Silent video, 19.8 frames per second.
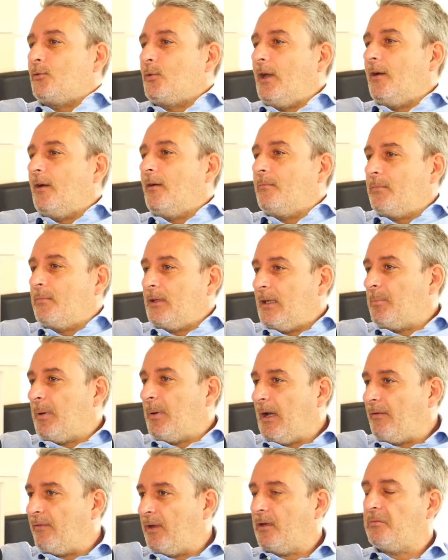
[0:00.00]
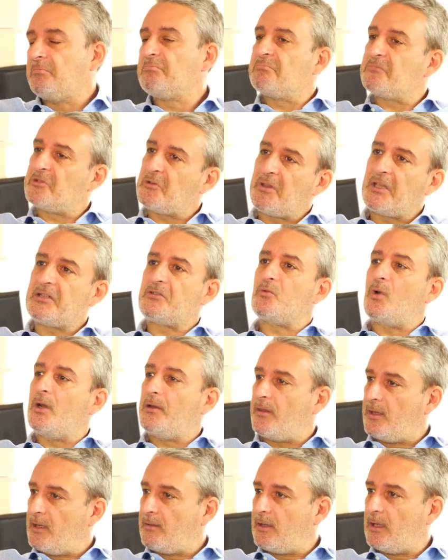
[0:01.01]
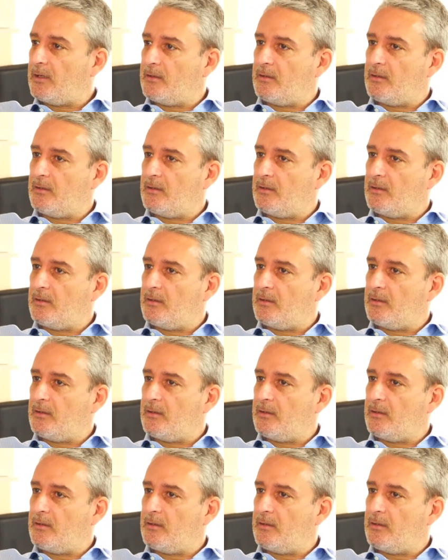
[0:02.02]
we keep having. So that's one thing that uh,